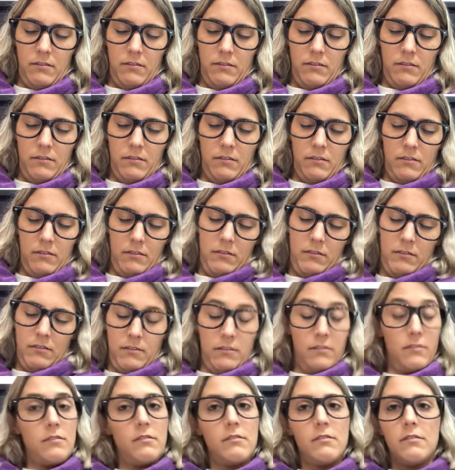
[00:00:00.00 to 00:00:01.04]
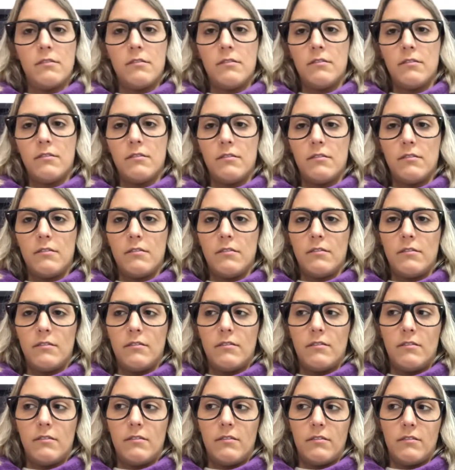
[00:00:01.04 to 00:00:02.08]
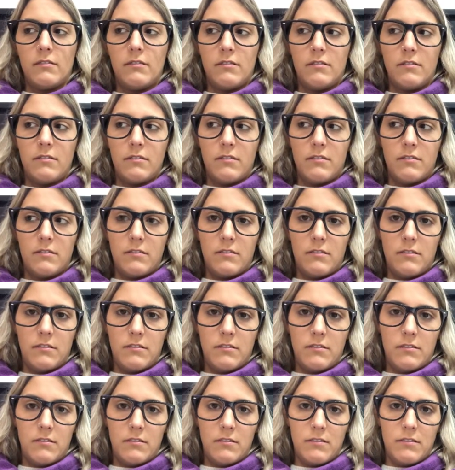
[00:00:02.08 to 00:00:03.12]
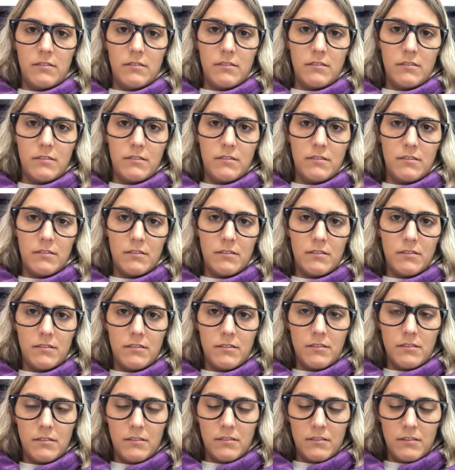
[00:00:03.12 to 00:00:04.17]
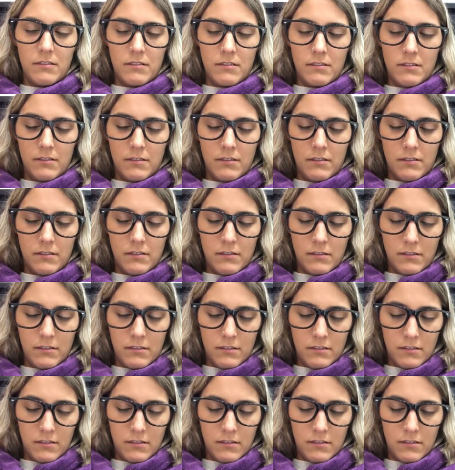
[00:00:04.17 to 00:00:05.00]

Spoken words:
The person shown says nothing.